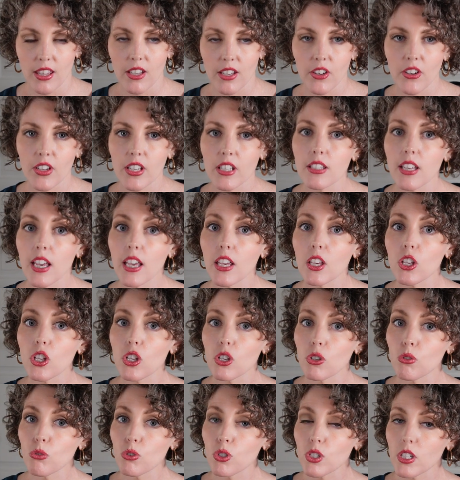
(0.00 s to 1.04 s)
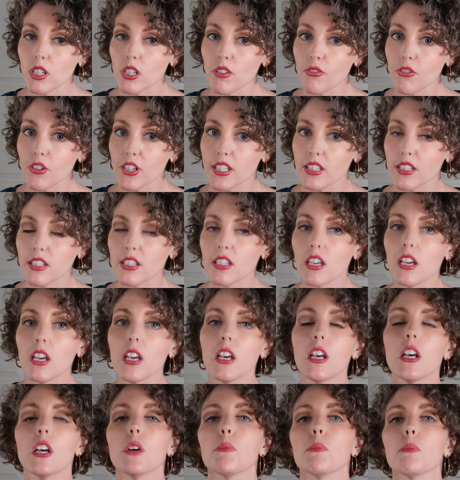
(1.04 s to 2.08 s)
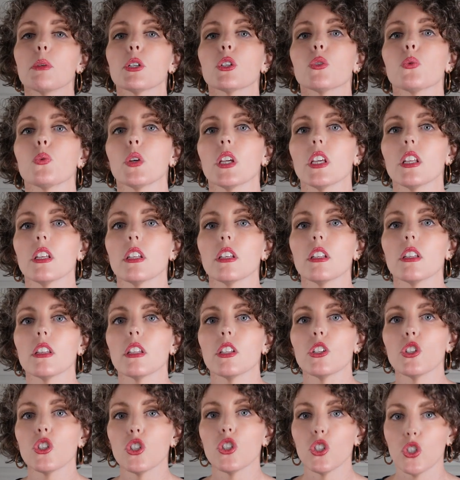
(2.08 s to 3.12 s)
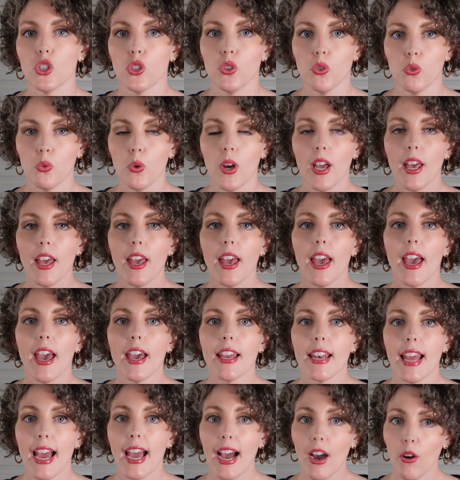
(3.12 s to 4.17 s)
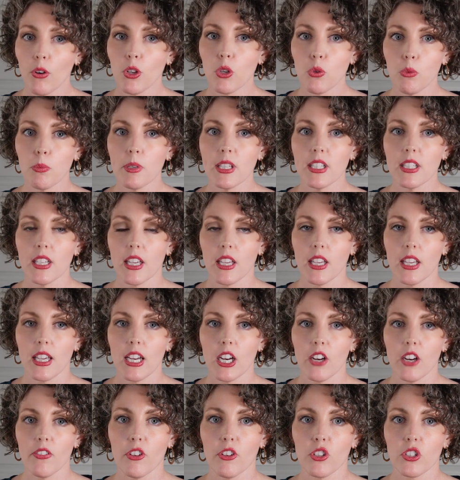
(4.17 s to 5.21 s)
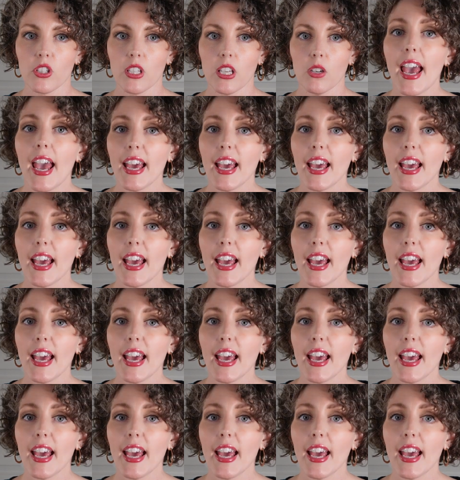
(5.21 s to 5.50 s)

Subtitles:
There is a huge difference between the two and how you will be taking care skin.